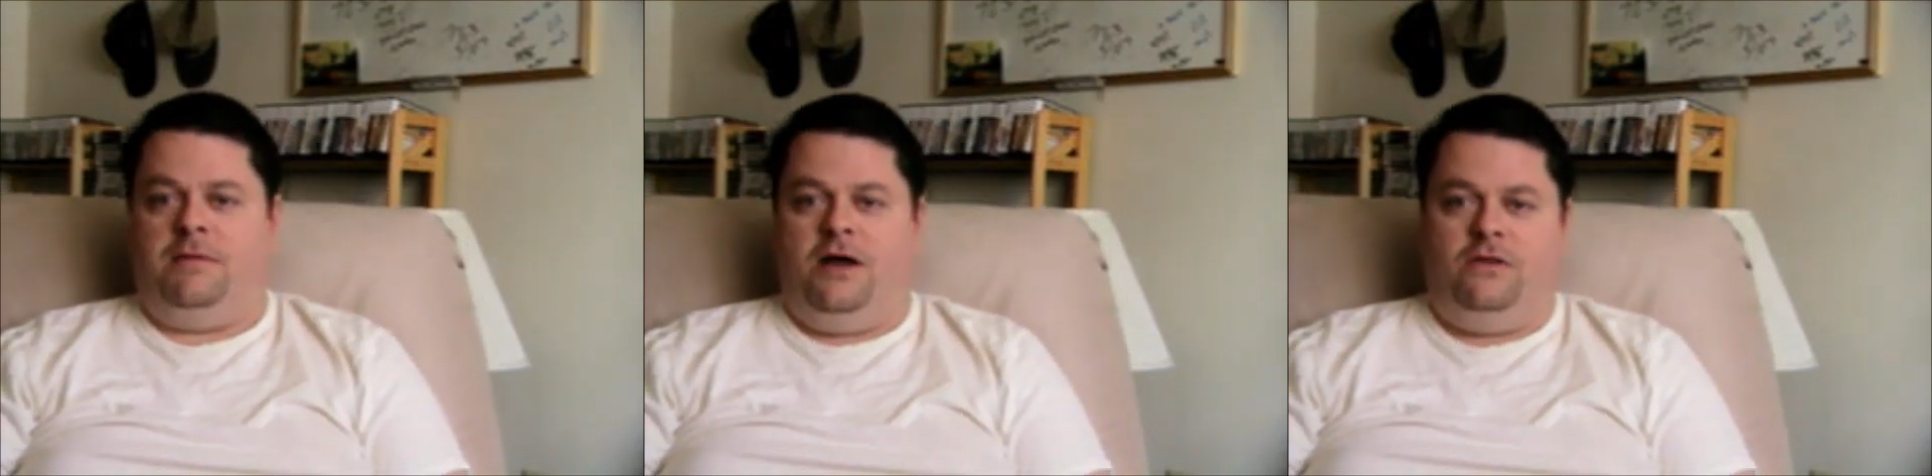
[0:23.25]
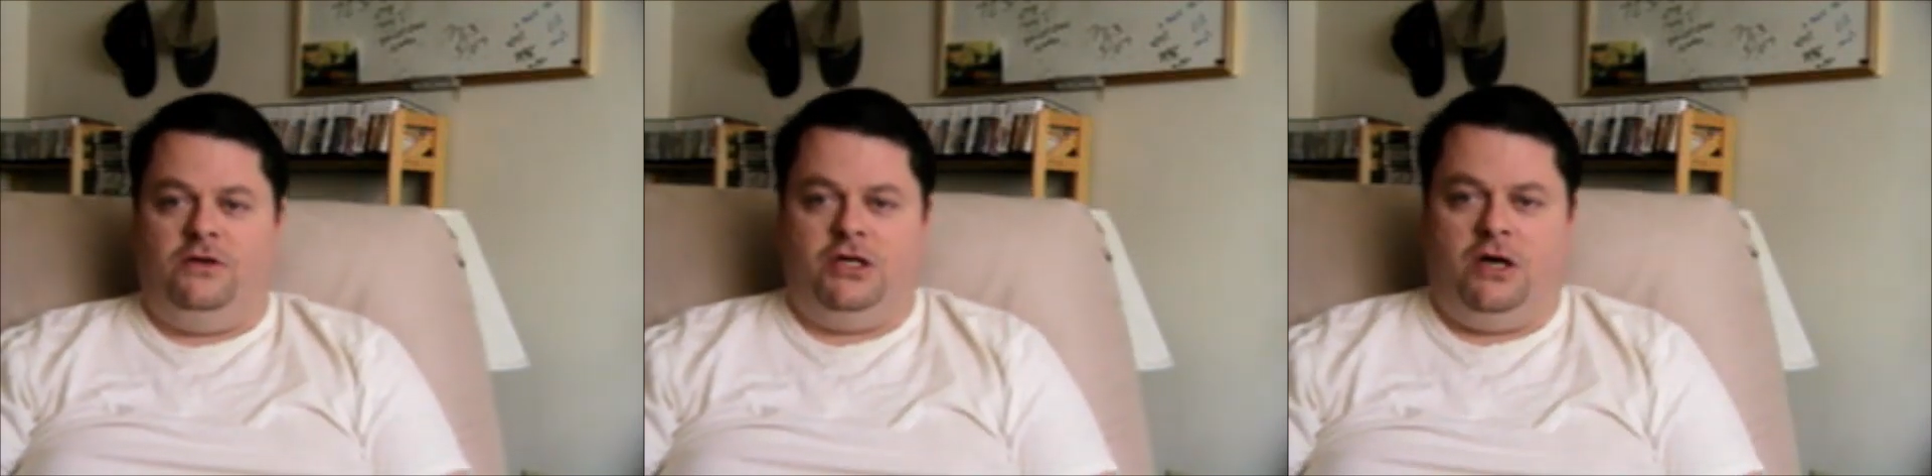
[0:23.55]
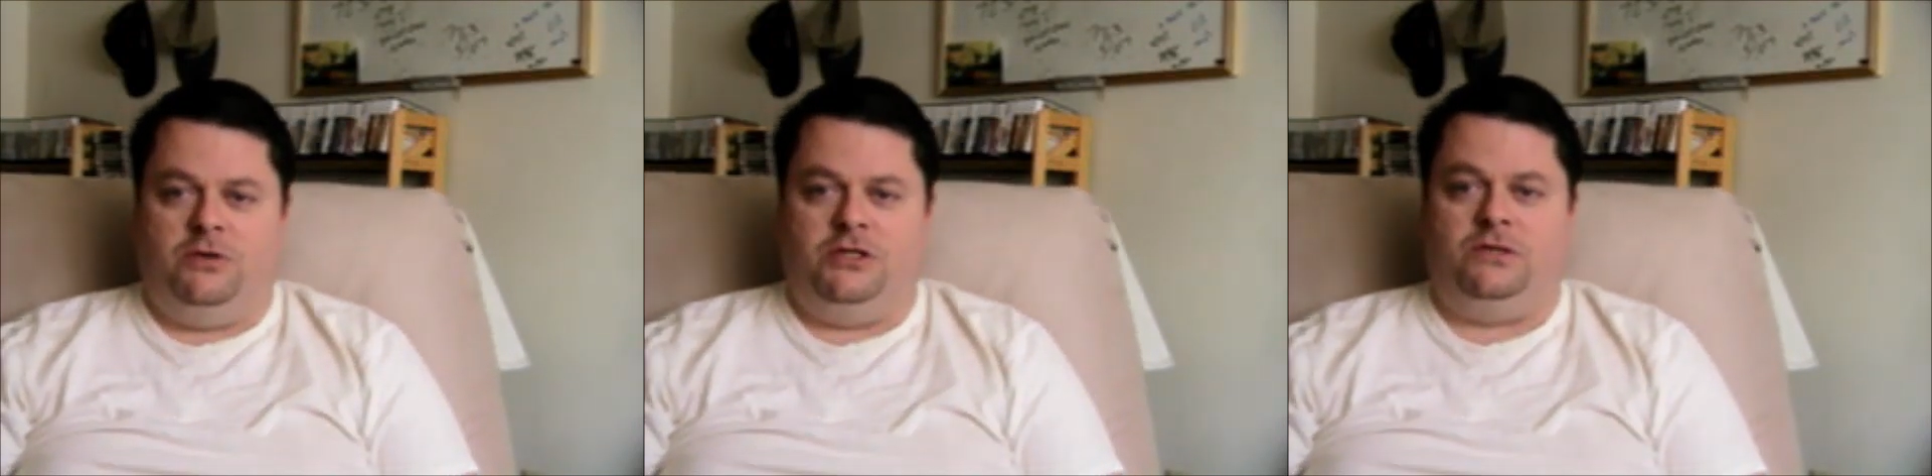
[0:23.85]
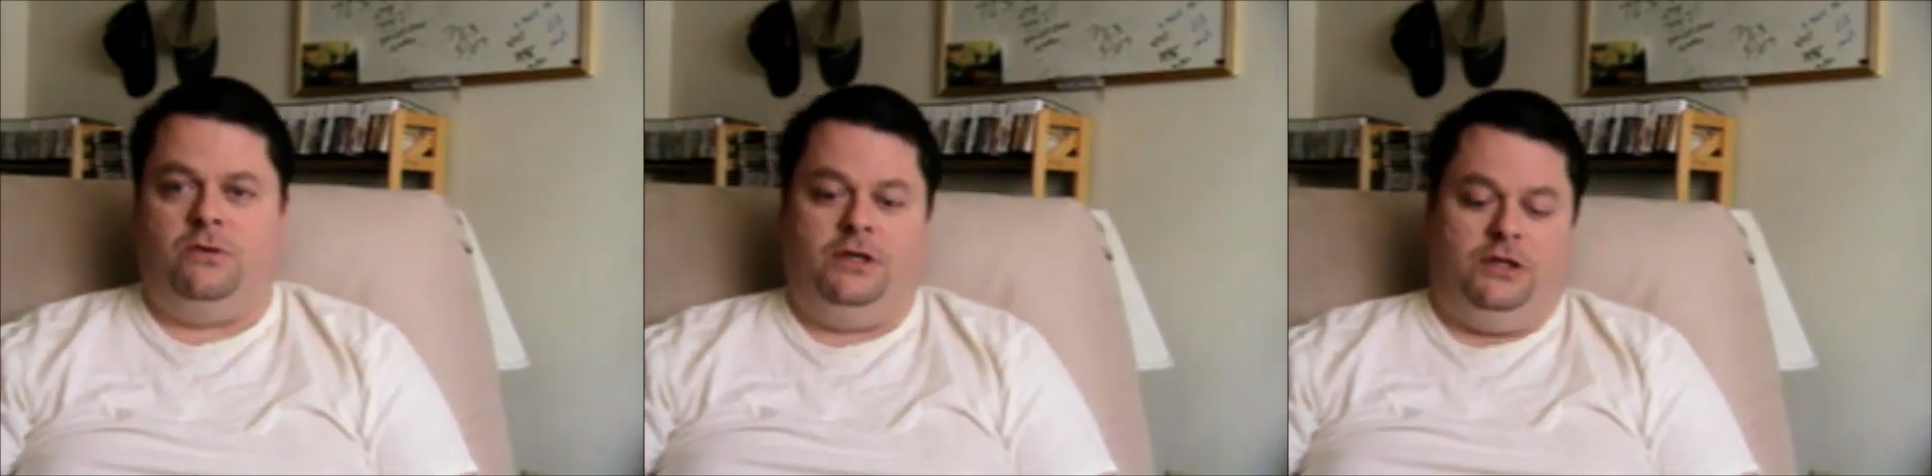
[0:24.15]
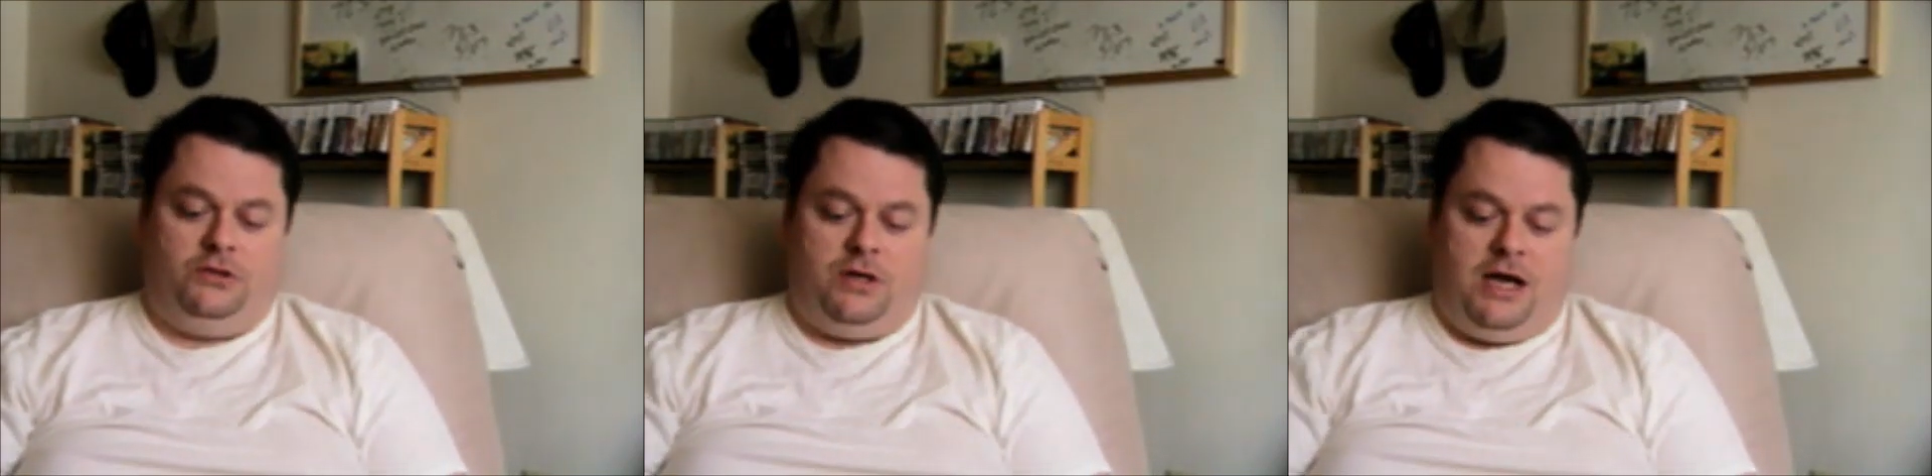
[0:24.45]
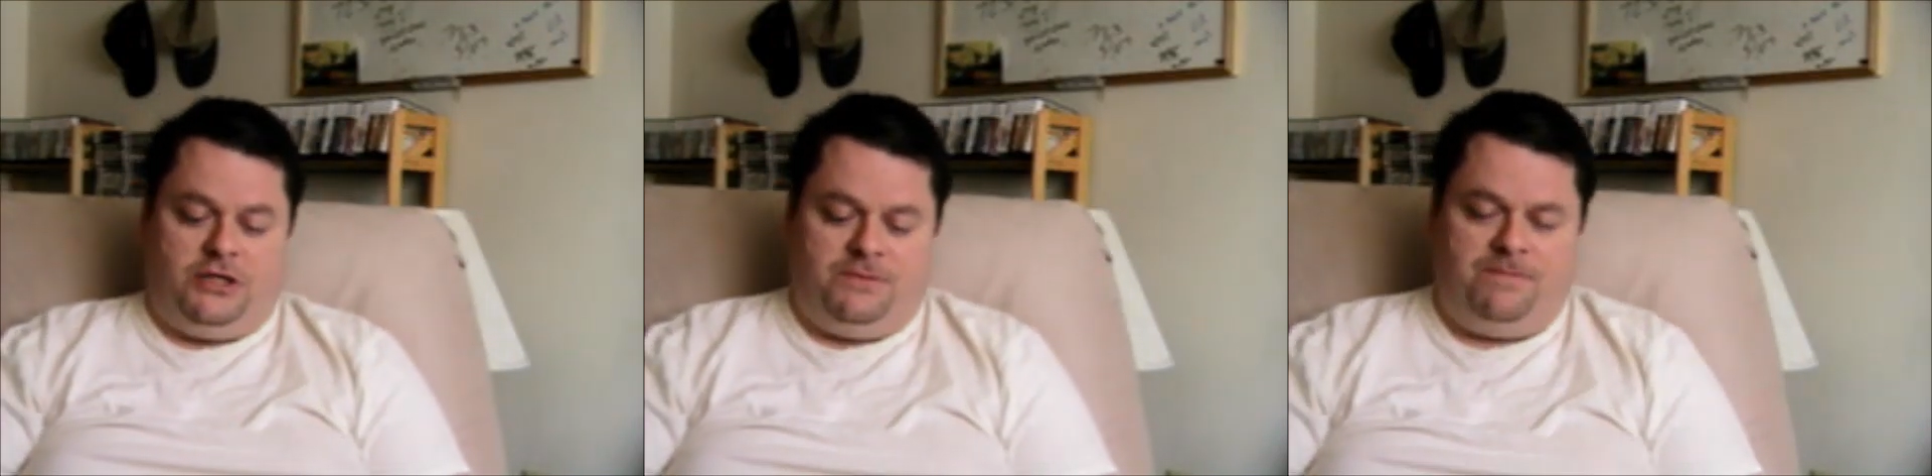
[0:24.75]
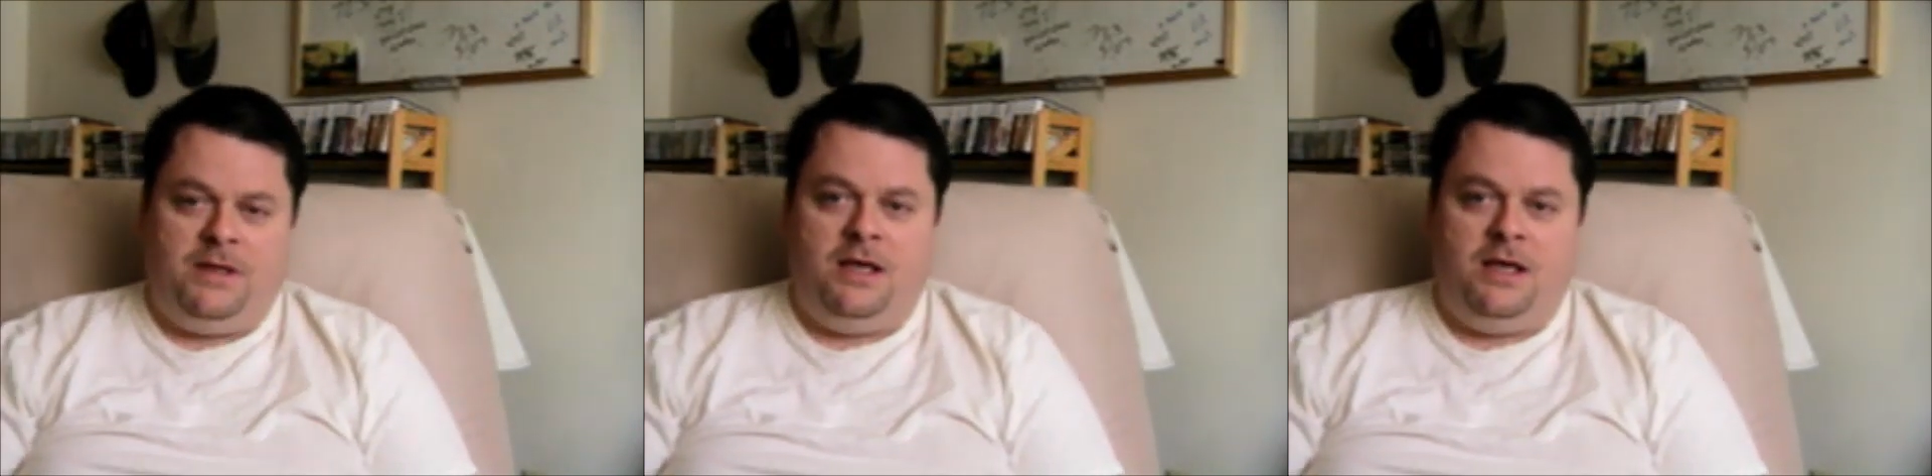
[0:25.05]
my other chair, which is going in the trash.